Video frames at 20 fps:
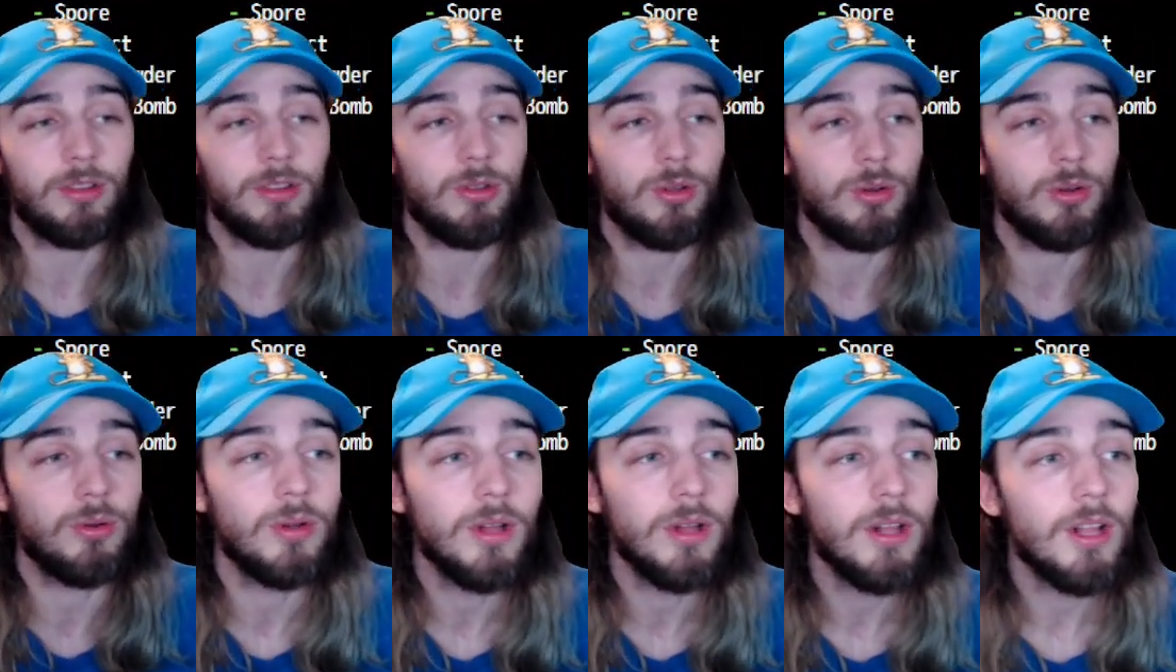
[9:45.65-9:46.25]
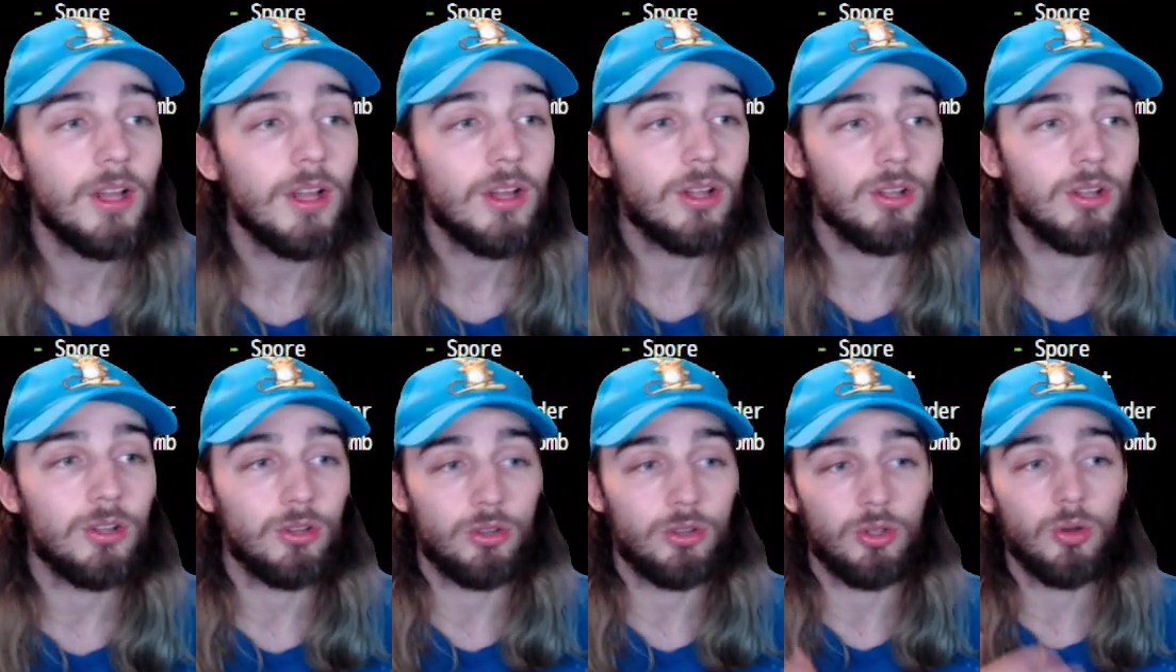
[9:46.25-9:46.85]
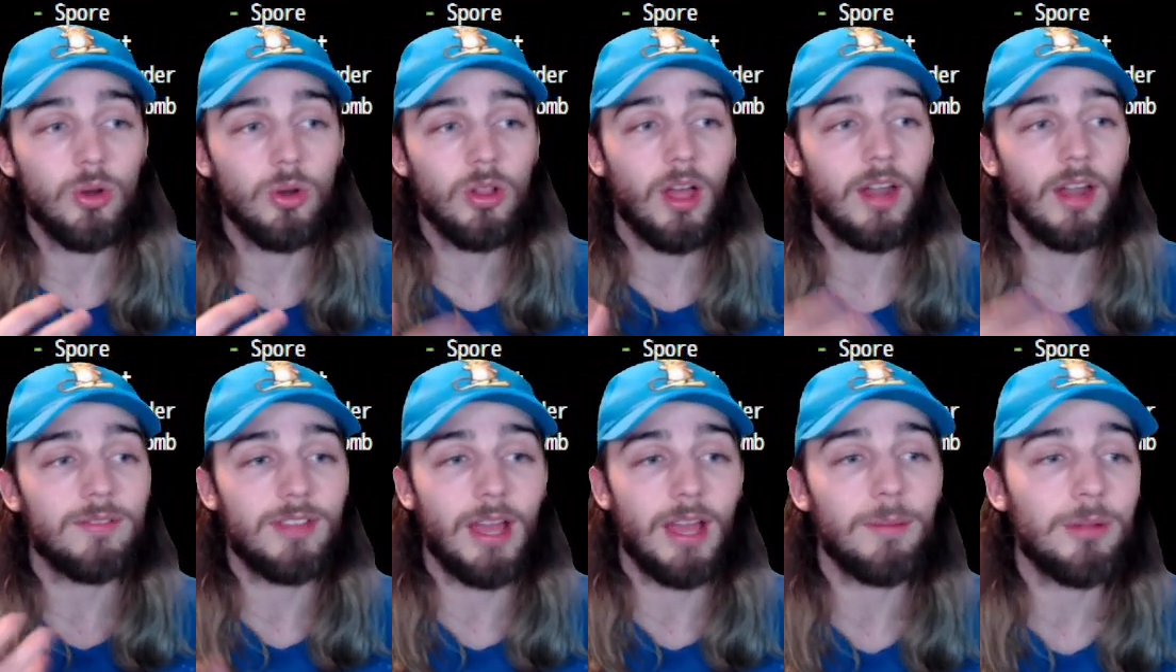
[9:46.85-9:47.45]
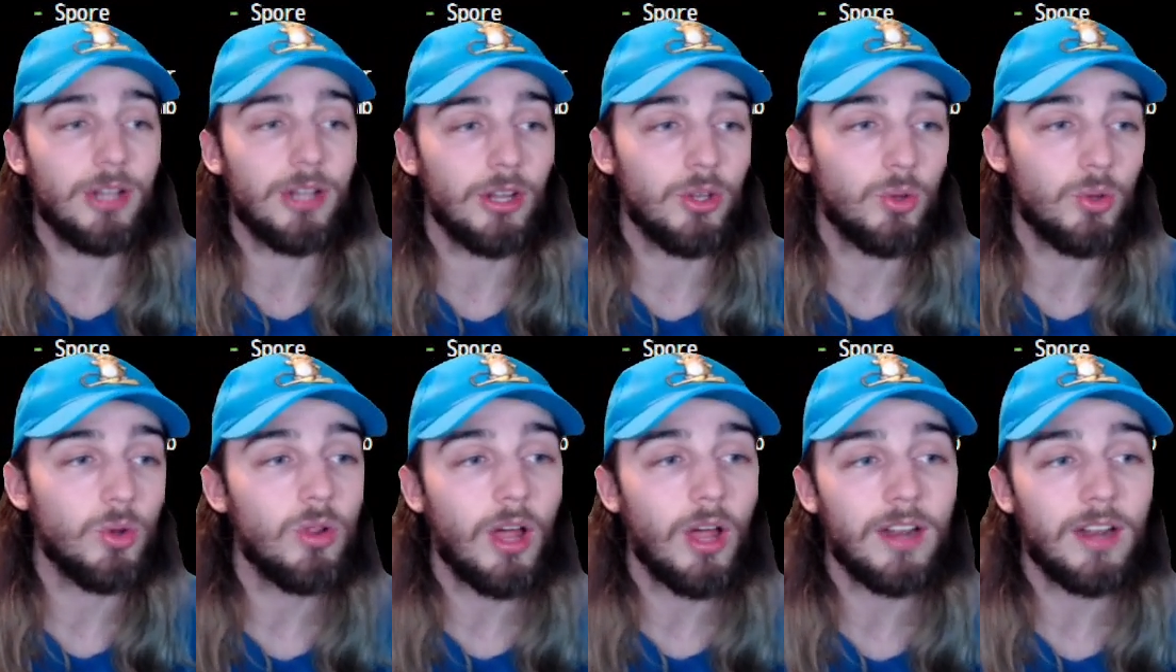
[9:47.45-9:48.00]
to do a lot of damage, and do a lot of